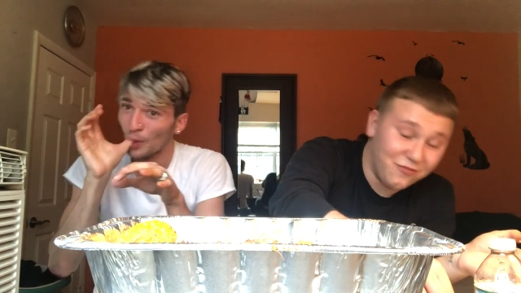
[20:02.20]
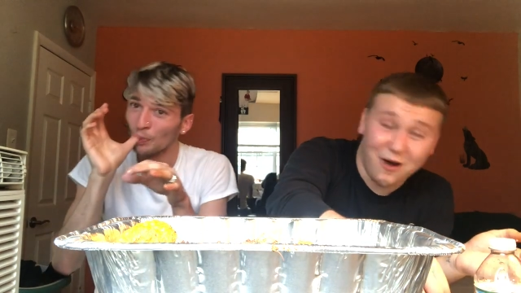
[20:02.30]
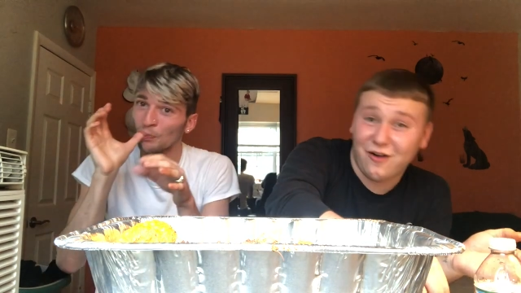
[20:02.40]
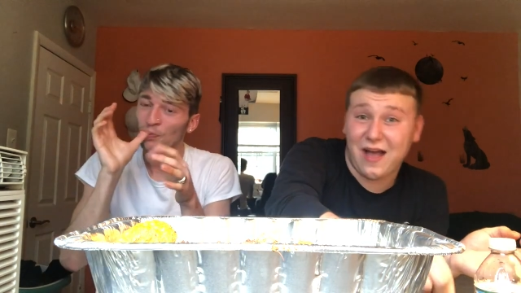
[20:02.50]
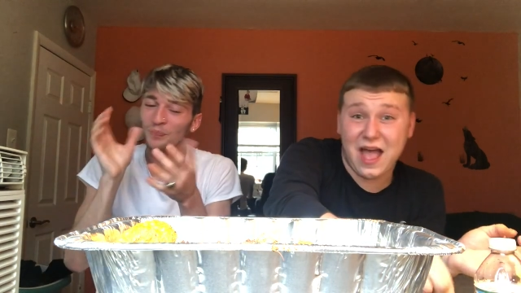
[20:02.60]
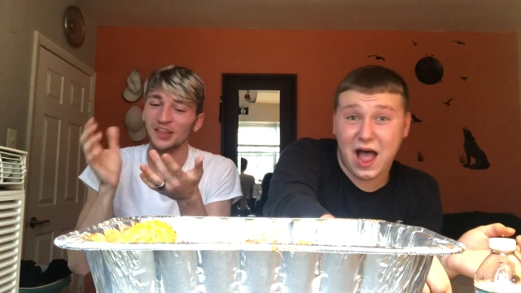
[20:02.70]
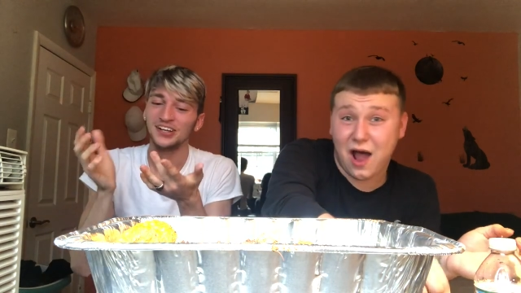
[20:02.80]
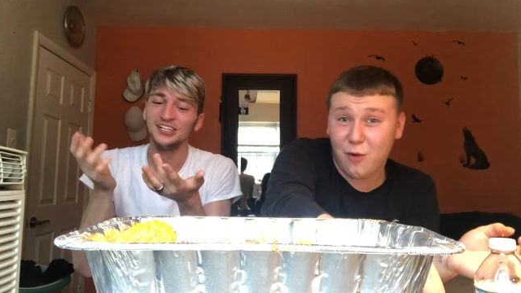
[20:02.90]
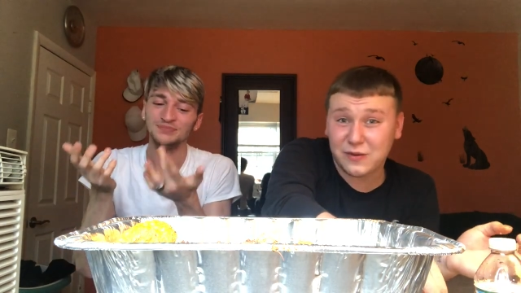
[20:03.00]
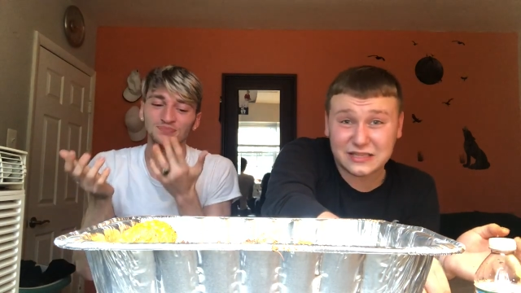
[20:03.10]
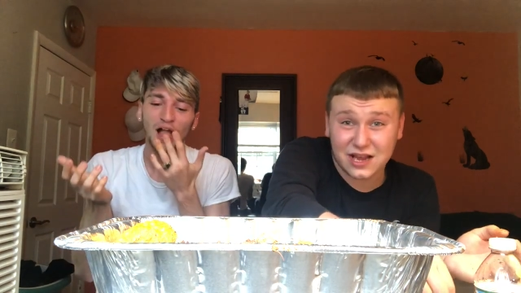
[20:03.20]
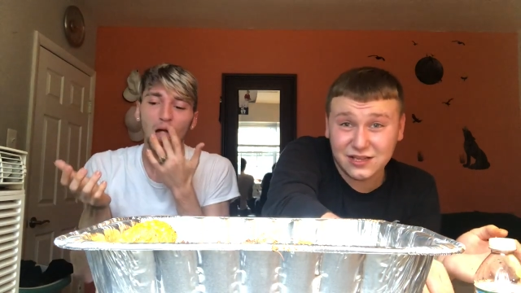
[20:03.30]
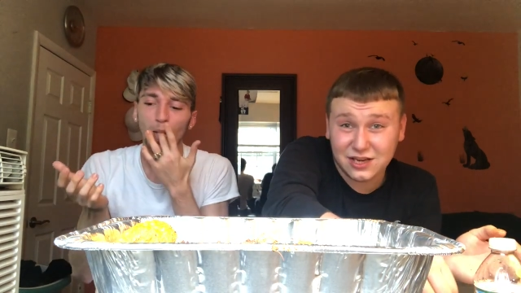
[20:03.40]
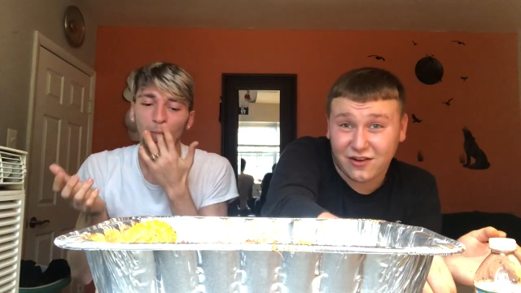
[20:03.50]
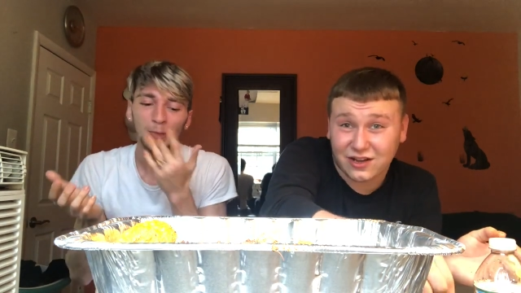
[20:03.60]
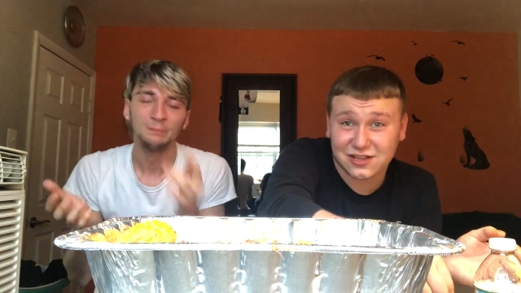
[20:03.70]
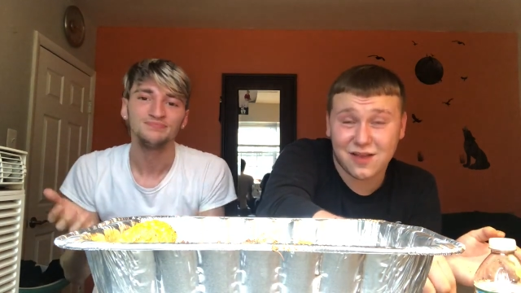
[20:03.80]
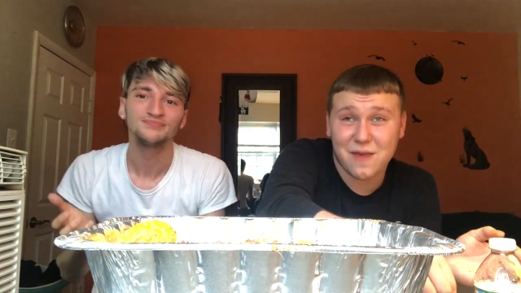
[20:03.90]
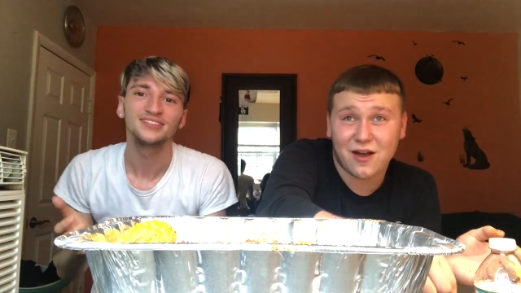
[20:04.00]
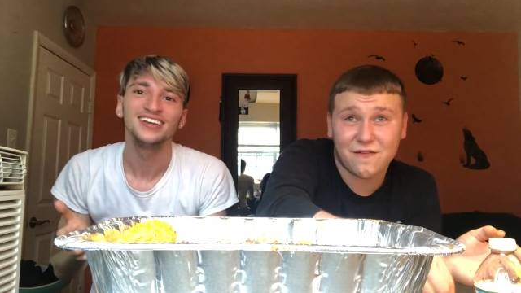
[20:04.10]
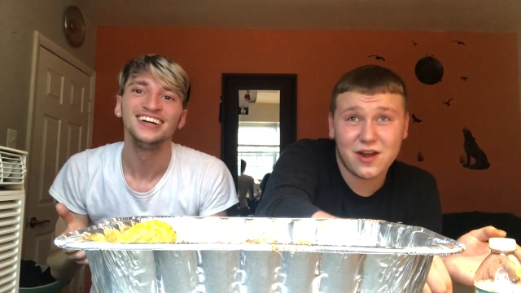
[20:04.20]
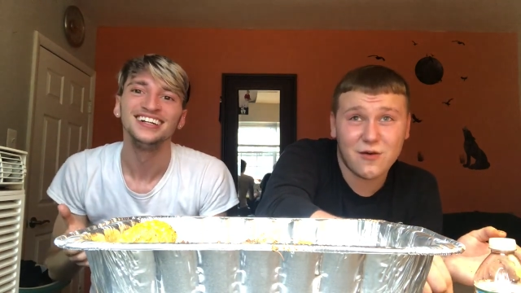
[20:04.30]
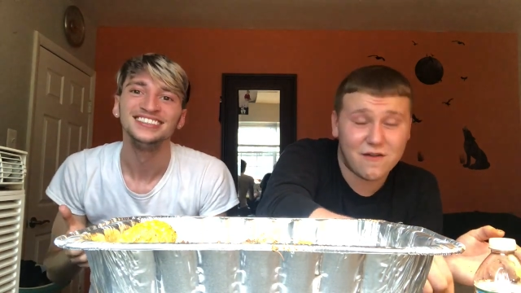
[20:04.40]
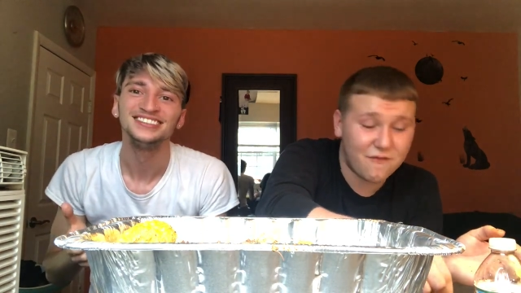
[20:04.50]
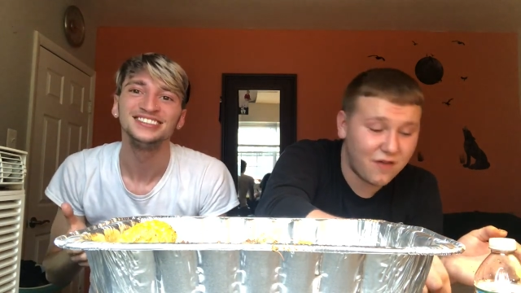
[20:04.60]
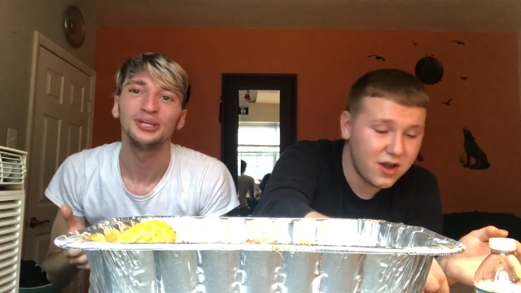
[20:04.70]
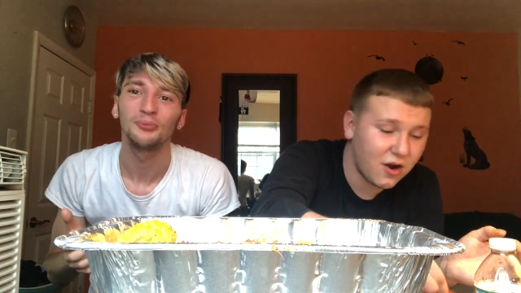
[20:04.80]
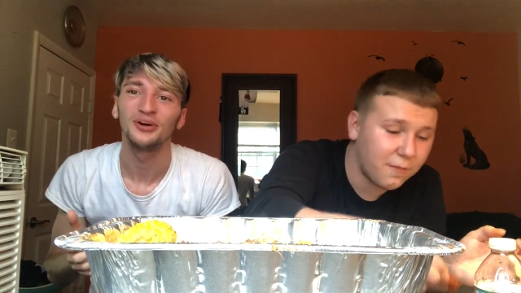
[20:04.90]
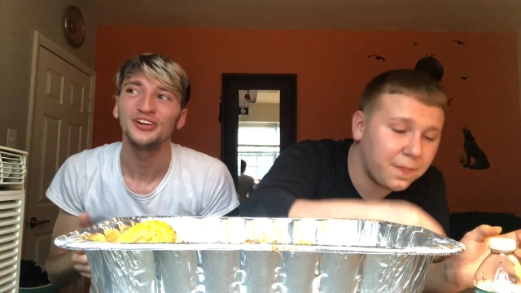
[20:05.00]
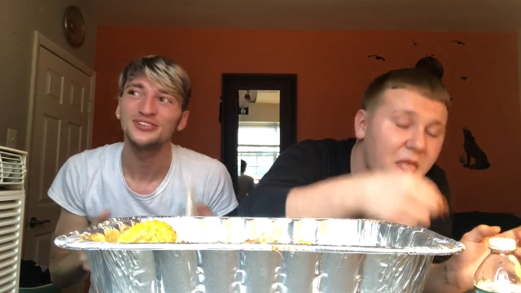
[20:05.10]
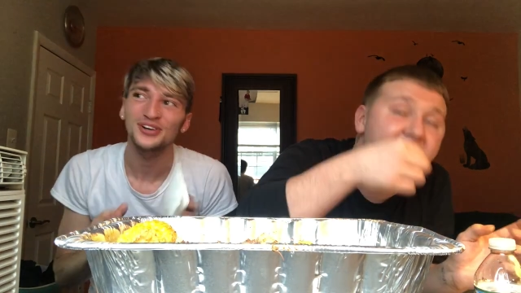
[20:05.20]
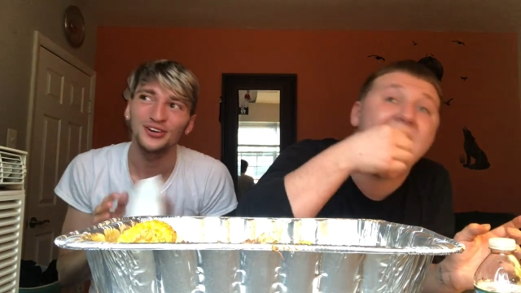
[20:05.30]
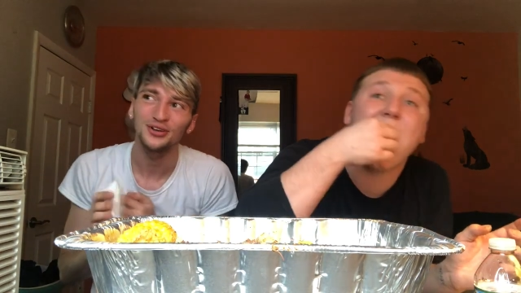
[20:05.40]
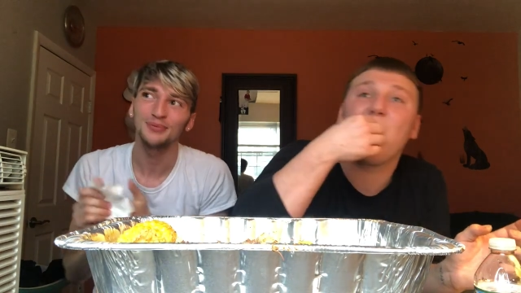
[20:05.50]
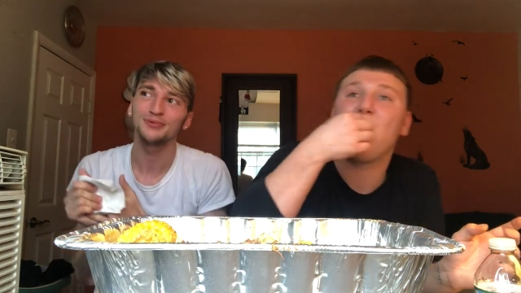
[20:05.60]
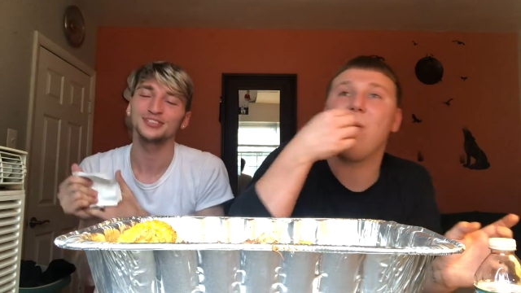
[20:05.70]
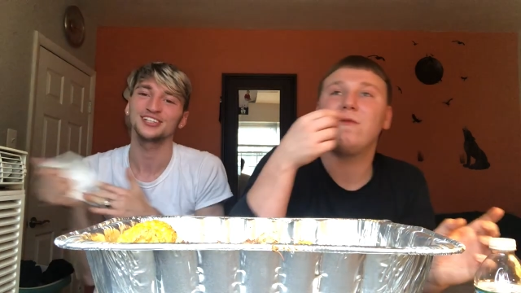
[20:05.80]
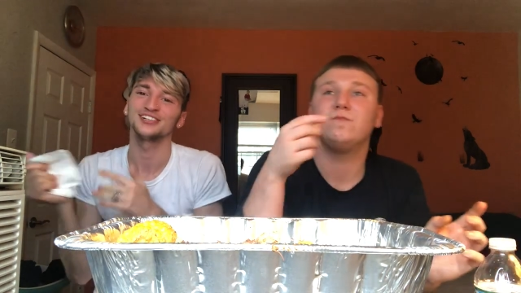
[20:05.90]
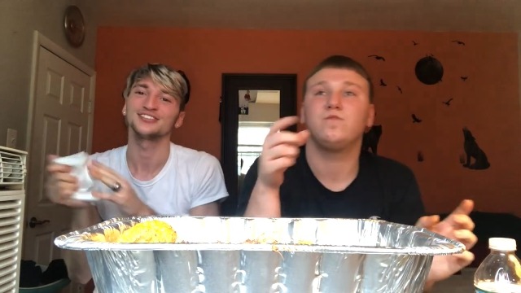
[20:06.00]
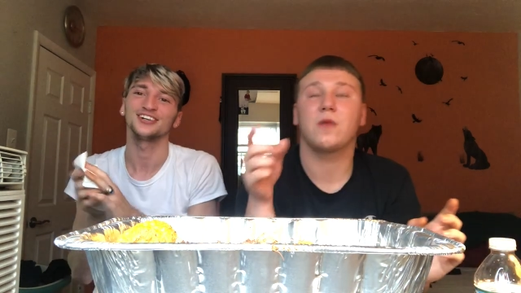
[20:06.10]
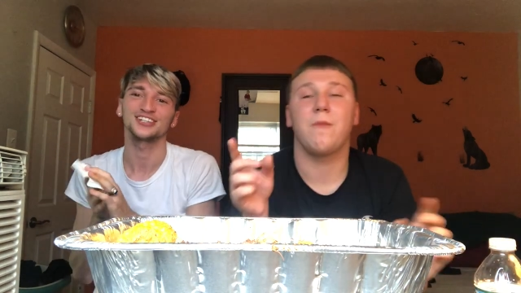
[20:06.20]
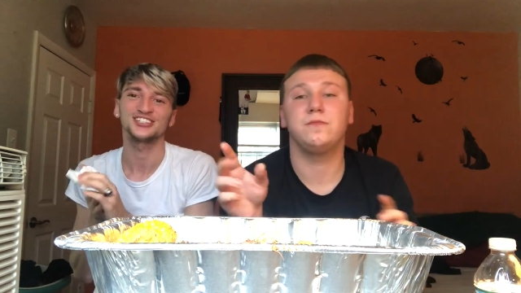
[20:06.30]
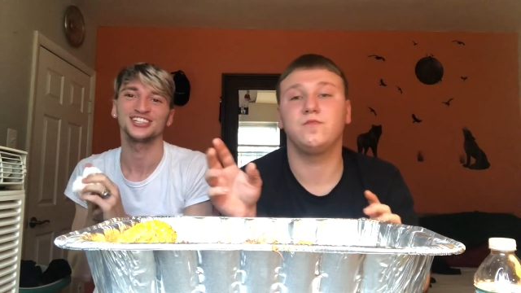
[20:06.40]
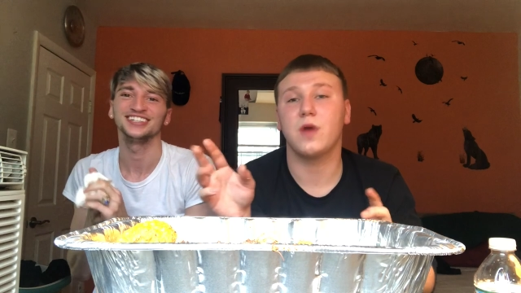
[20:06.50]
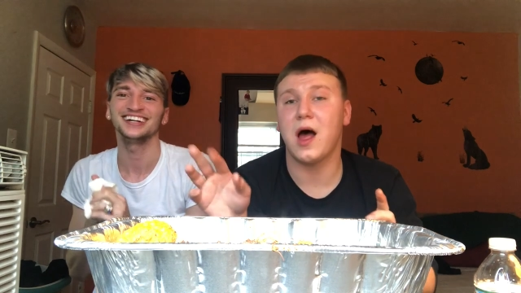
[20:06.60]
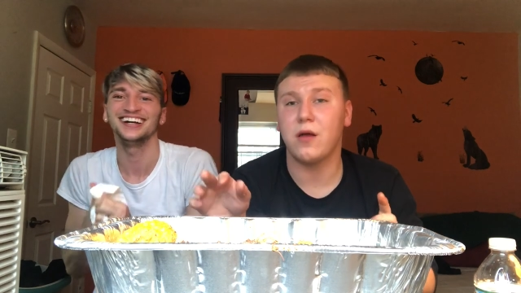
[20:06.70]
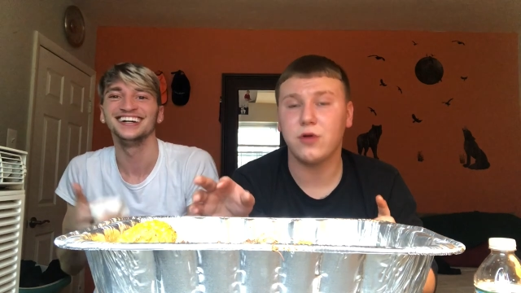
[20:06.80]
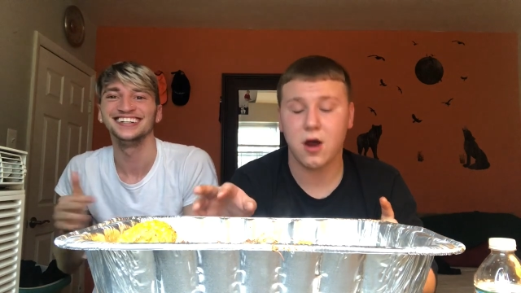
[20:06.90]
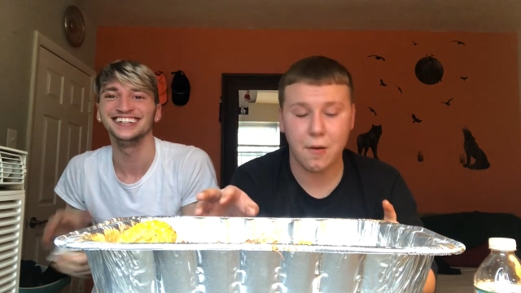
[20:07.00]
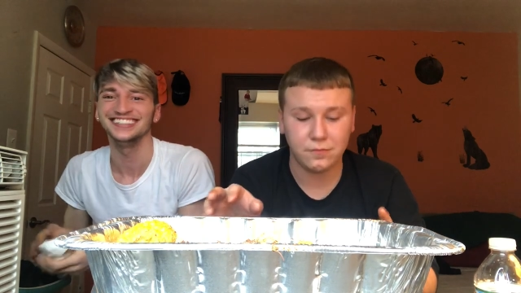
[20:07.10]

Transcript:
Speaker 1: Well, I hope he stays here because it can make our video even funnier. The
Speaker 2: window's all open. We're sitting here talking shit. I don't care.